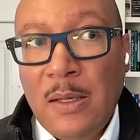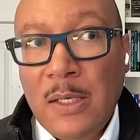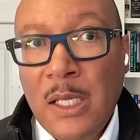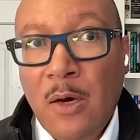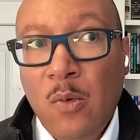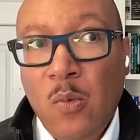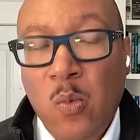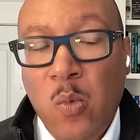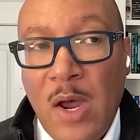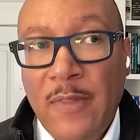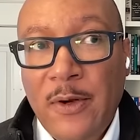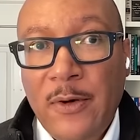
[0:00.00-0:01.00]
you know,
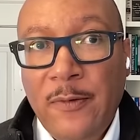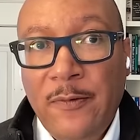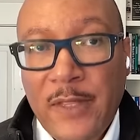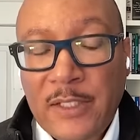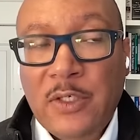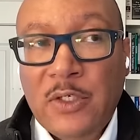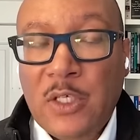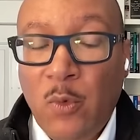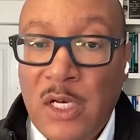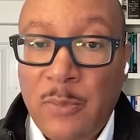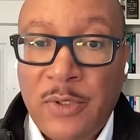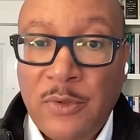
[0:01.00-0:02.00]
whether this is the
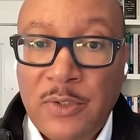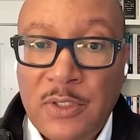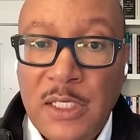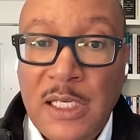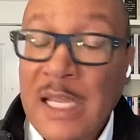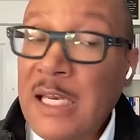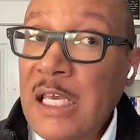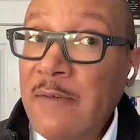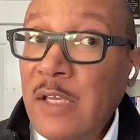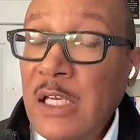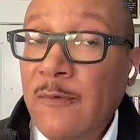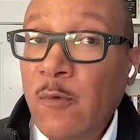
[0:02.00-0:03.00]
way to proceed. And
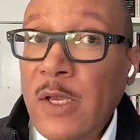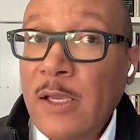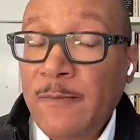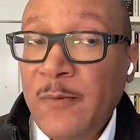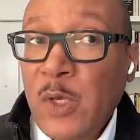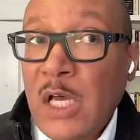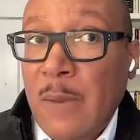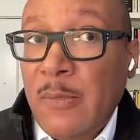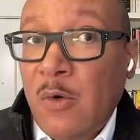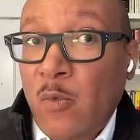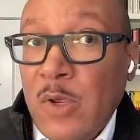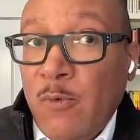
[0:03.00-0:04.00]
even if we become
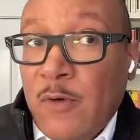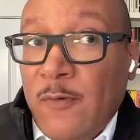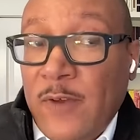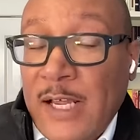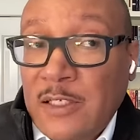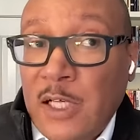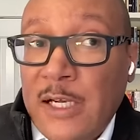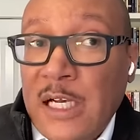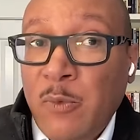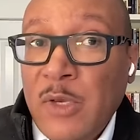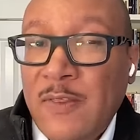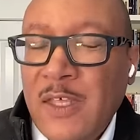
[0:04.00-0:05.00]
a, we reflect on it
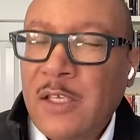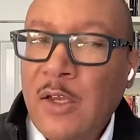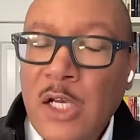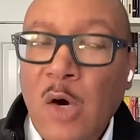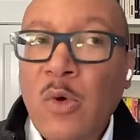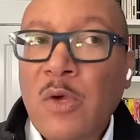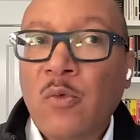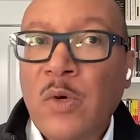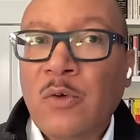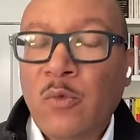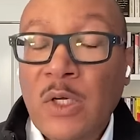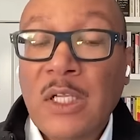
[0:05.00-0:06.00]
and we think, you know, we,
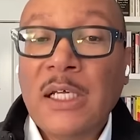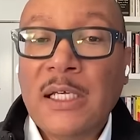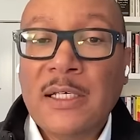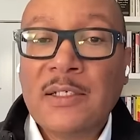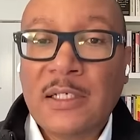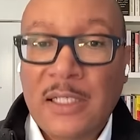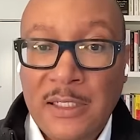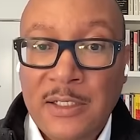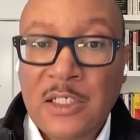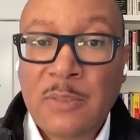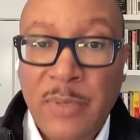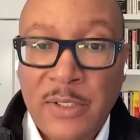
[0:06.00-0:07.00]
it really is an
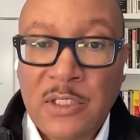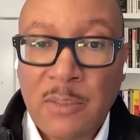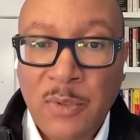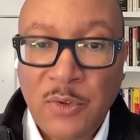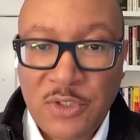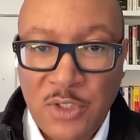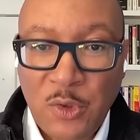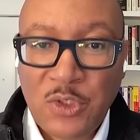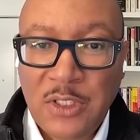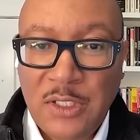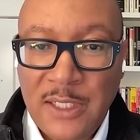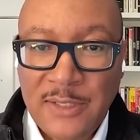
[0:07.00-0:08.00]
indispensable,
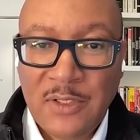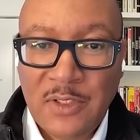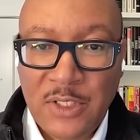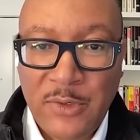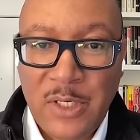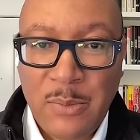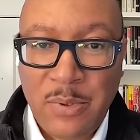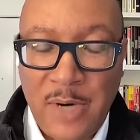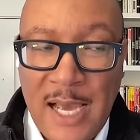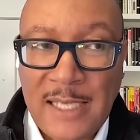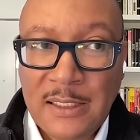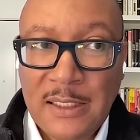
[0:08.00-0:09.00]
socially necessary
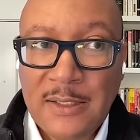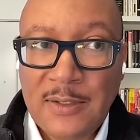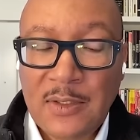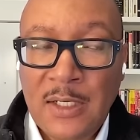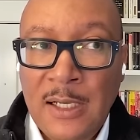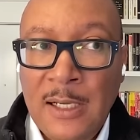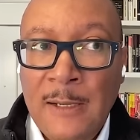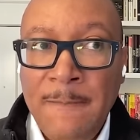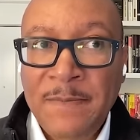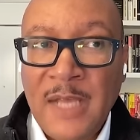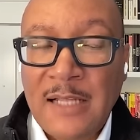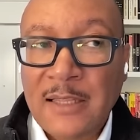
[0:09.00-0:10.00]
practice.
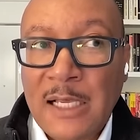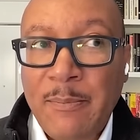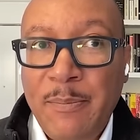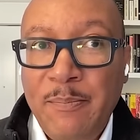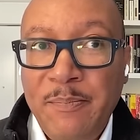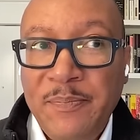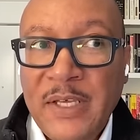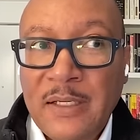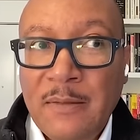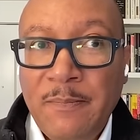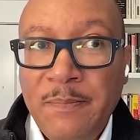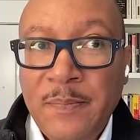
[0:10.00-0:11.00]
I think the,
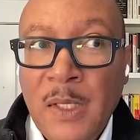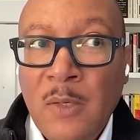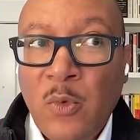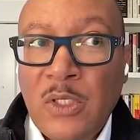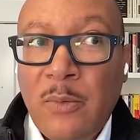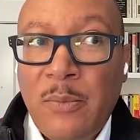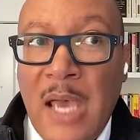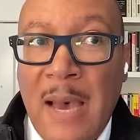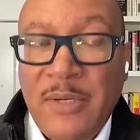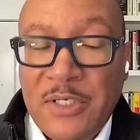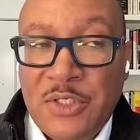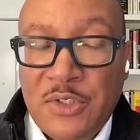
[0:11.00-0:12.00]
what the
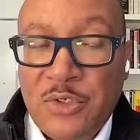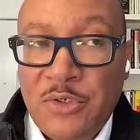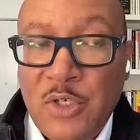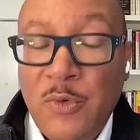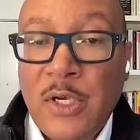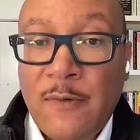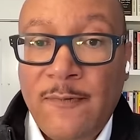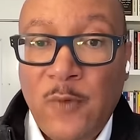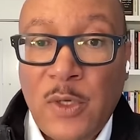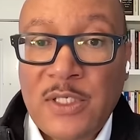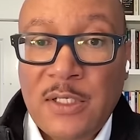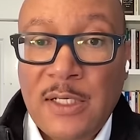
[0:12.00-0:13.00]
abolitionists are doing are
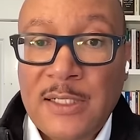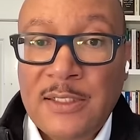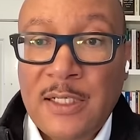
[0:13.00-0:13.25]
forcing us